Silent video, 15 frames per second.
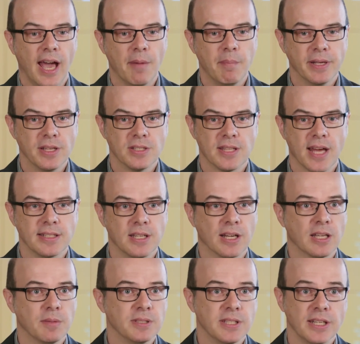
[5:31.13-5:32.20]
and because that
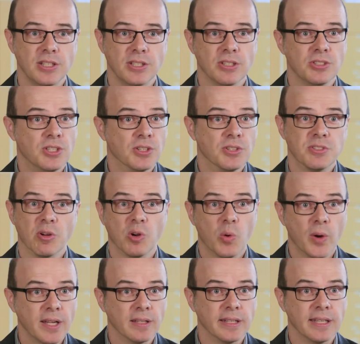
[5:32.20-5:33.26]
documentation is done so
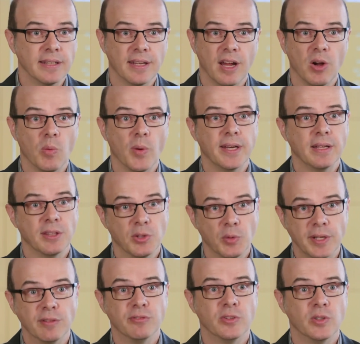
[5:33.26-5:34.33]
quickly, they're not waiting
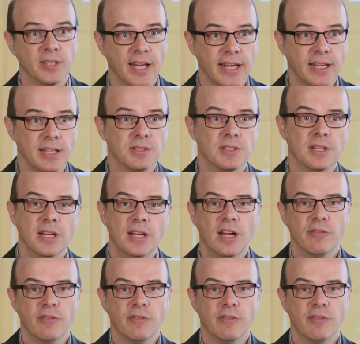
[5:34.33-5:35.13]
3 or 4 days